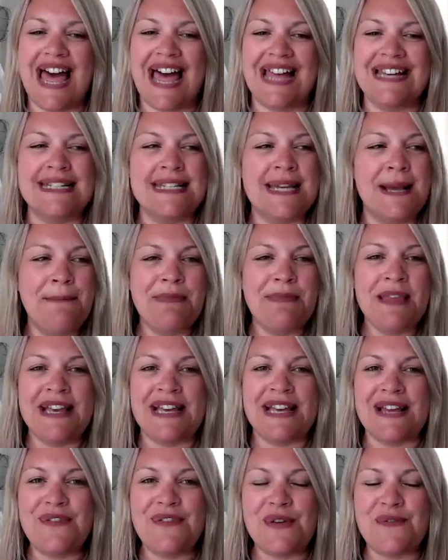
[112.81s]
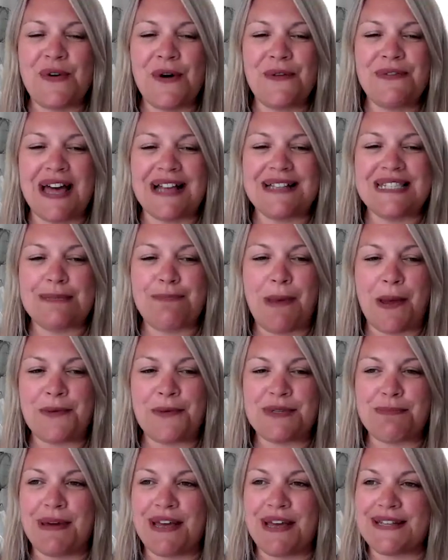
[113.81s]
And if you've got that
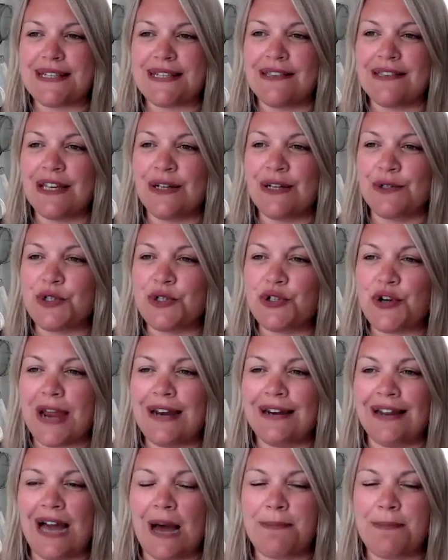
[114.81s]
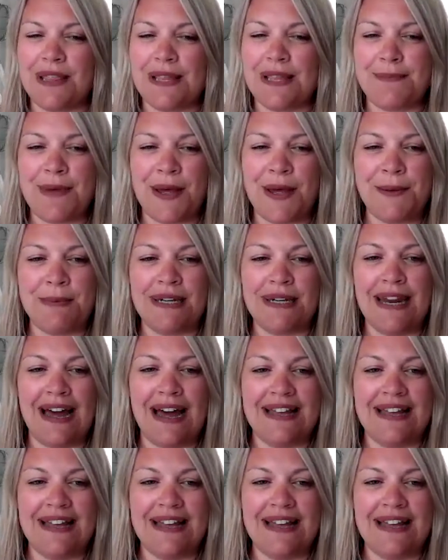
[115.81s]
spokesperson that you're training up at the moment,